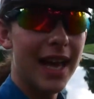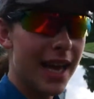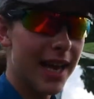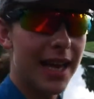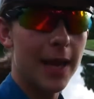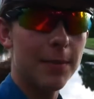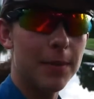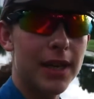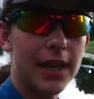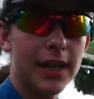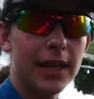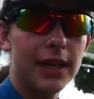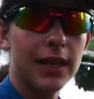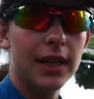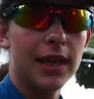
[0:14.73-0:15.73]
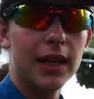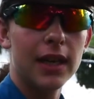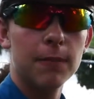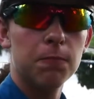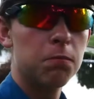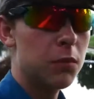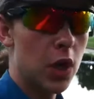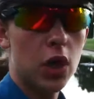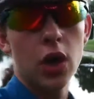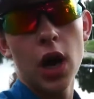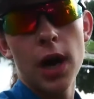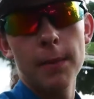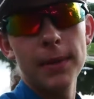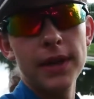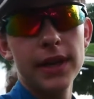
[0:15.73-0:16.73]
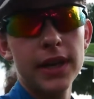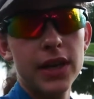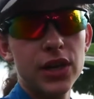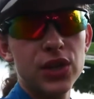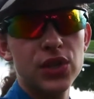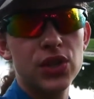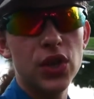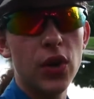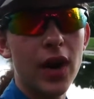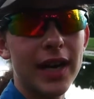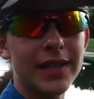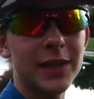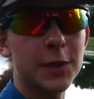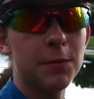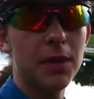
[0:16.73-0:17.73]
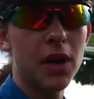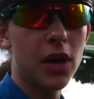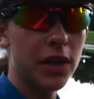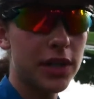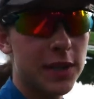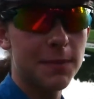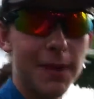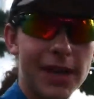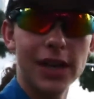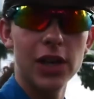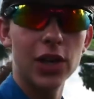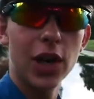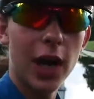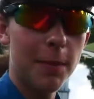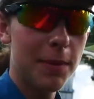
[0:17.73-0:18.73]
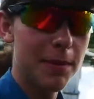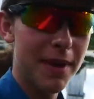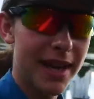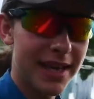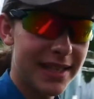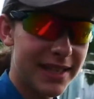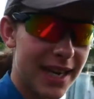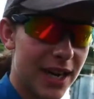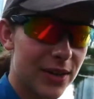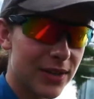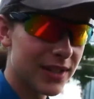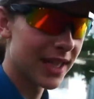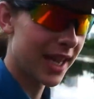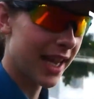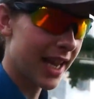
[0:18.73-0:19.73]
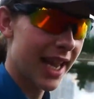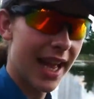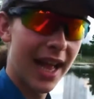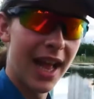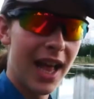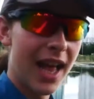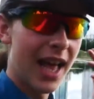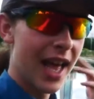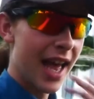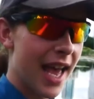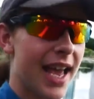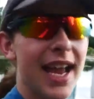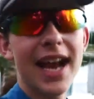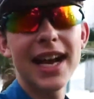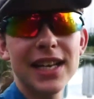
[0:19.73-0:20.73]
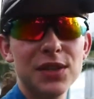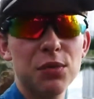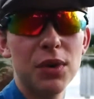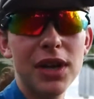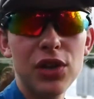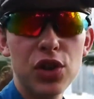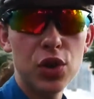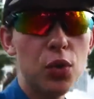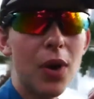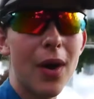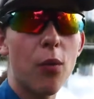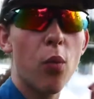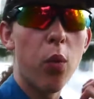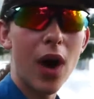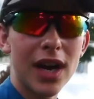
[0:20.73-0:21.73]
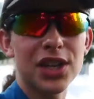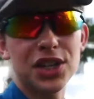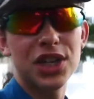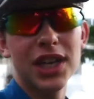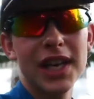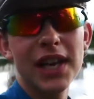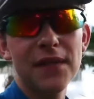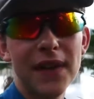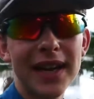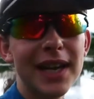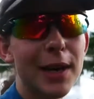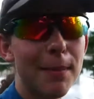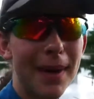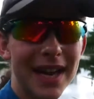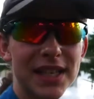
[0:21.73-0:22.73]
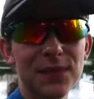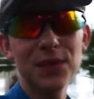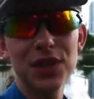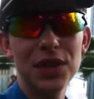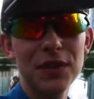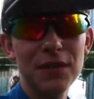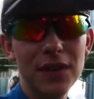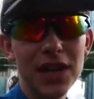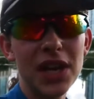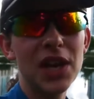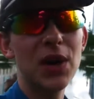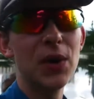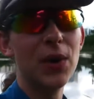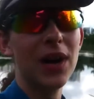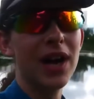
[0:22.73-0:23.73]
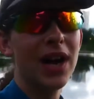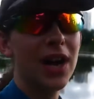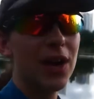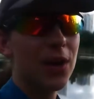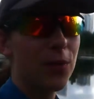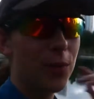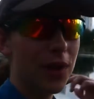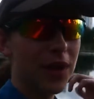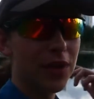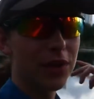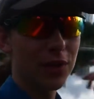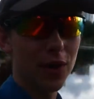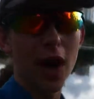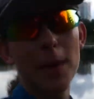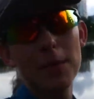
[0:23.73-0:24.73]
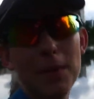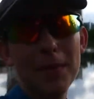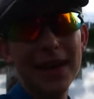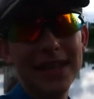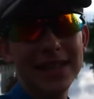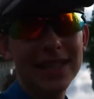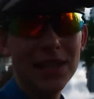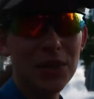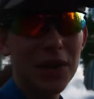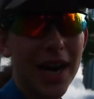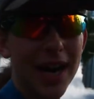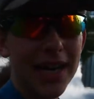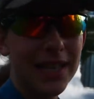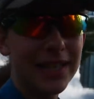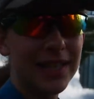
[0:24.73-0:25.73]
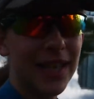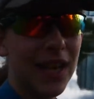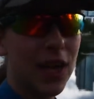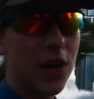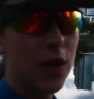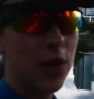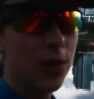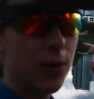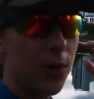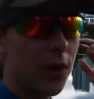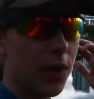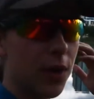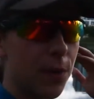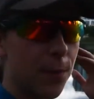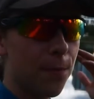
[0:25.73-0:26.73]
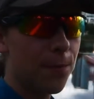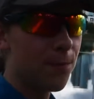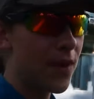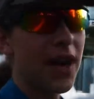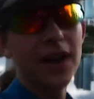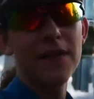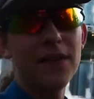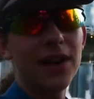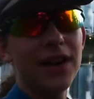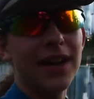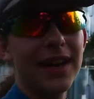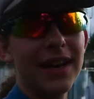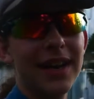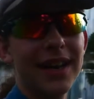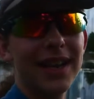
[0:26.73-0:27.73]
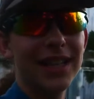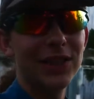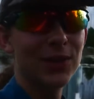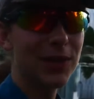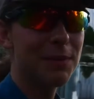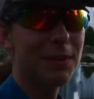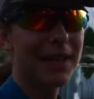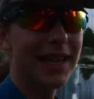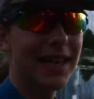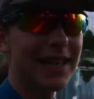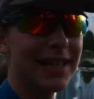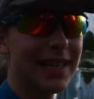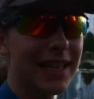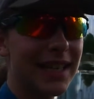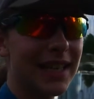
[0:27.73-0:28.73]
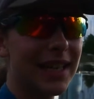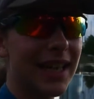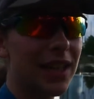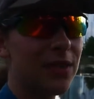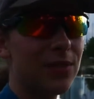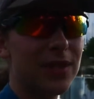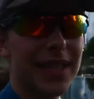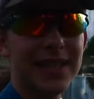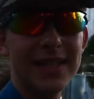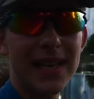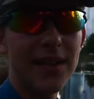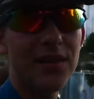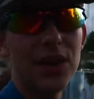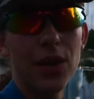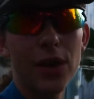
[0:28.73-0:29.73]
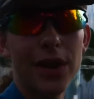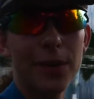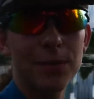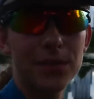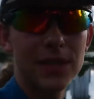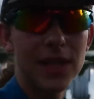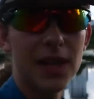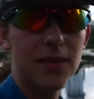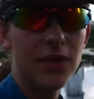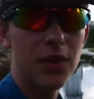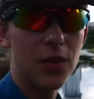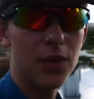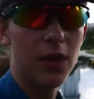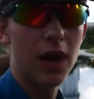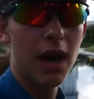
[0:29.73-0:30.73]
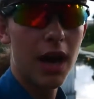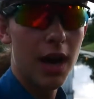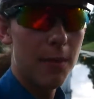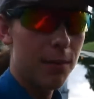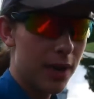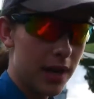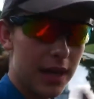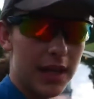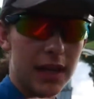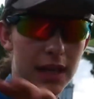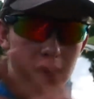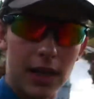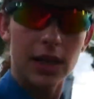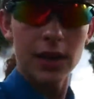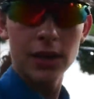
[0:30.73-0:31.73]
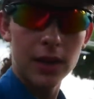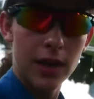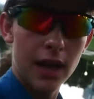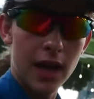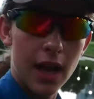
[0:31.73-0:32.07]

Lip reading: Ended up getting no crappie. So I spent all this money on crappie baits and I was like, hey guys, would you watch it if I did a bass fishing video with crappie baits? And you guys were very, very intrigued by the idea. I think it was like 70 or 80% of you put it here.